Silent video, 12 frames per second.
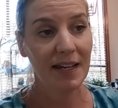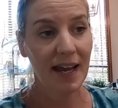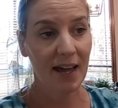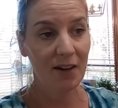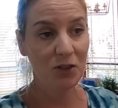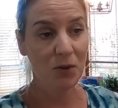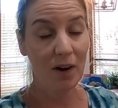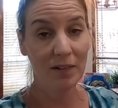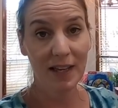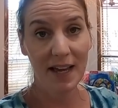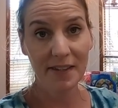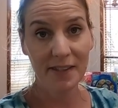now to
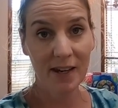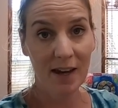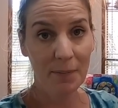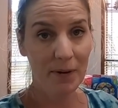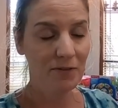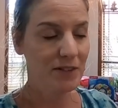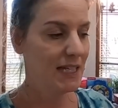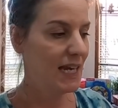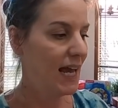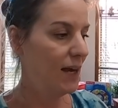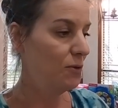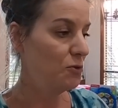our last stop of
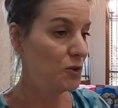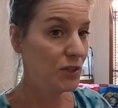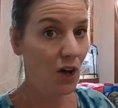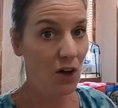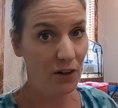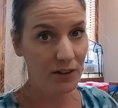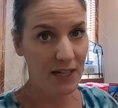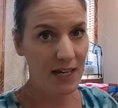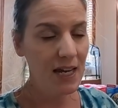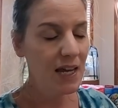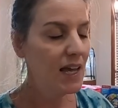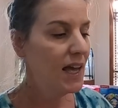today, which is
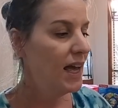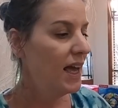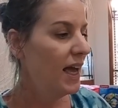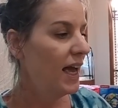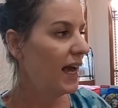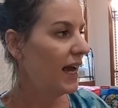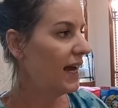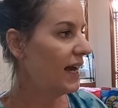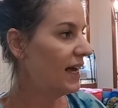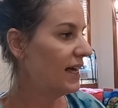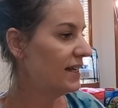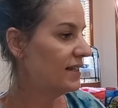Aldi.
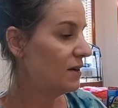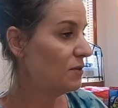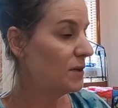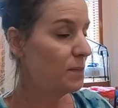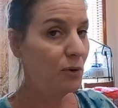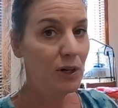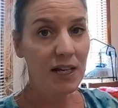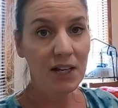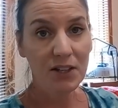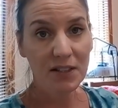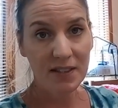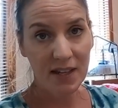And it was a pretty
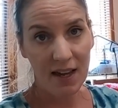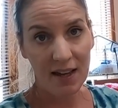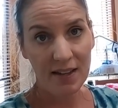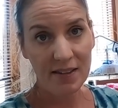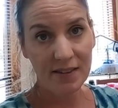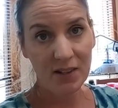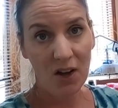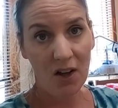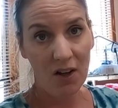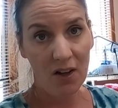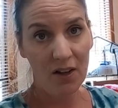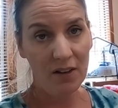good sized
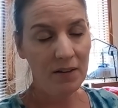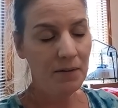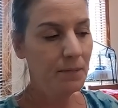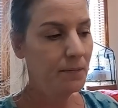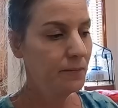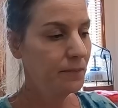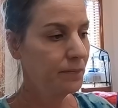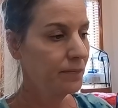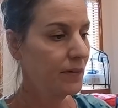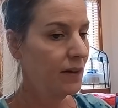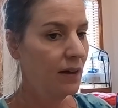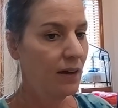haul.
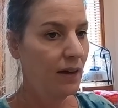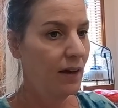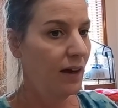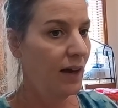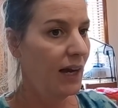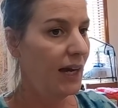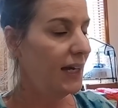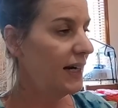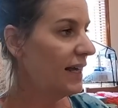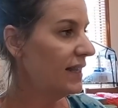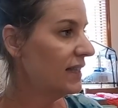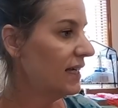And
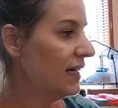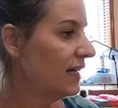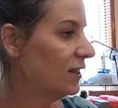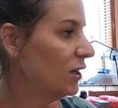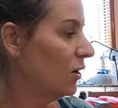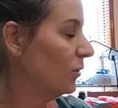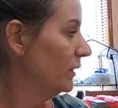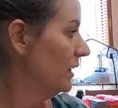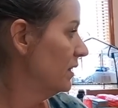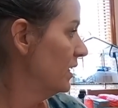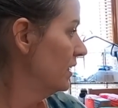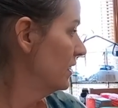I think the
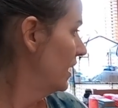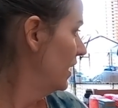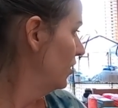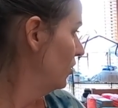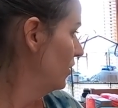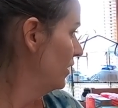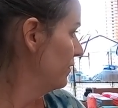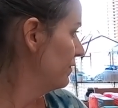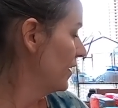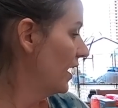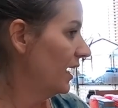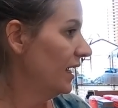only thing that I couldn't
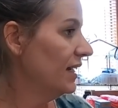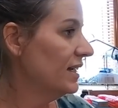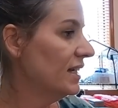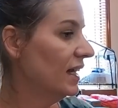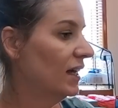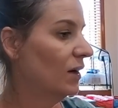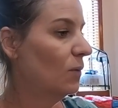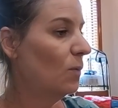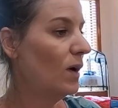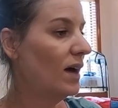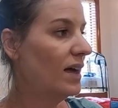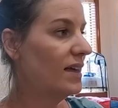find
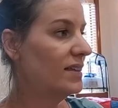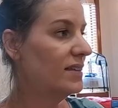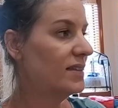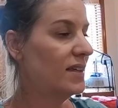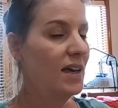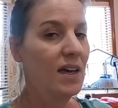was